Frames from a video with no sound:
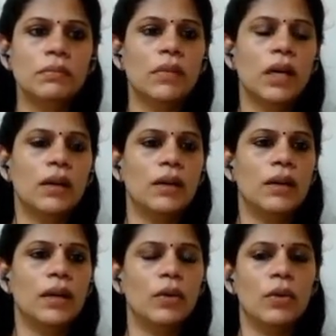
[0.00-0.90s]
uh,
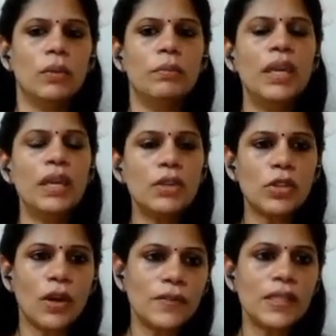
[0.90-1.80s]
Being a
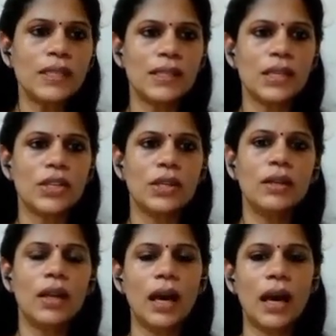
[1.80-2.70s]
soft skill
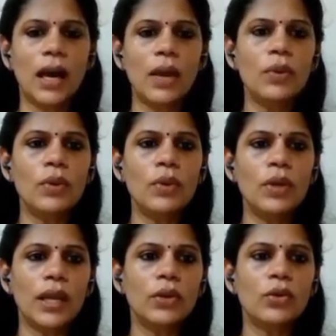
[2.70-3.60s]
session, I would
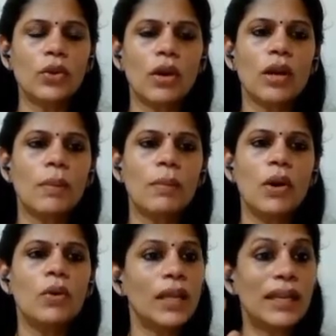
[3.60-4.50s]
like to talk
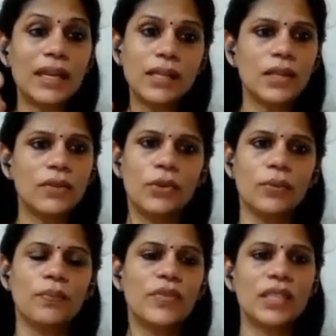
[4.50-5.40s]
about an interview
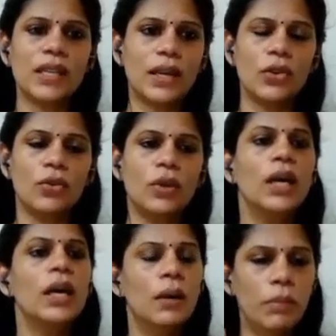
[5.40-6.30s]
scenario
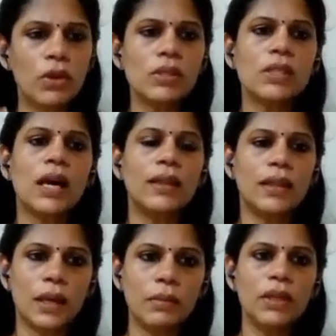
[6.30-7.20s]
because I
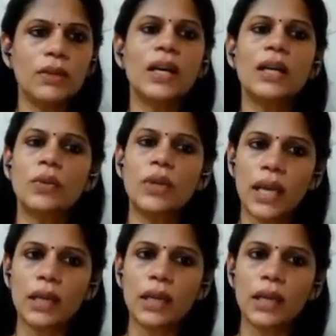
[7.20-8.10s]
believe that would
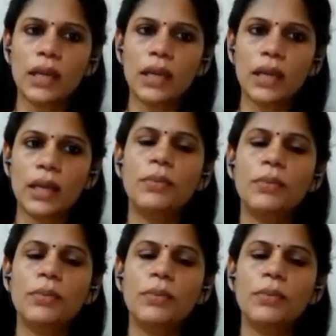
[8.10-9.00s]
help
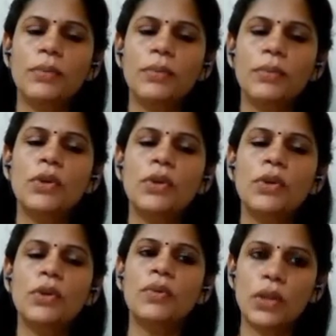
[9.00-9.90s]
you when you
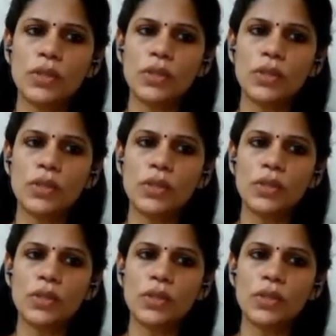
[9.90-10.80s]
sit for your
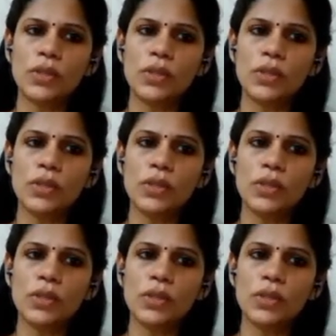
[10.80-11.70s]
interview. In
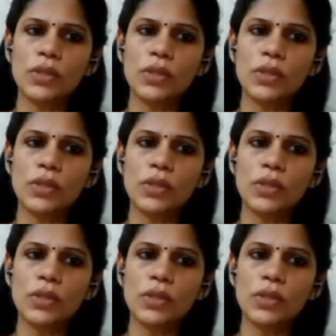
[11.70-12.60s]
an interview, as I
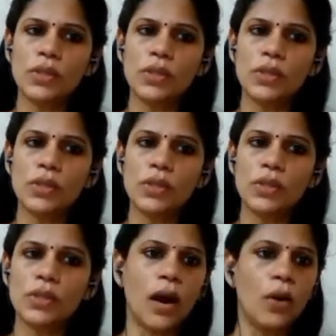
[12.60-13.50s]
told you earlier,
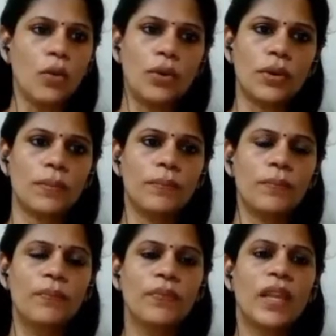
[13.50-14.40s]
certain questions are
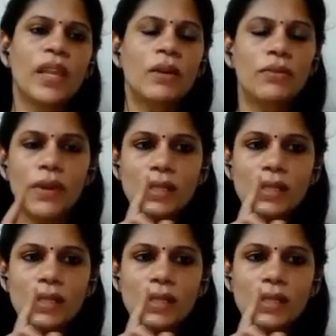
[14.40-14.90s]
already out.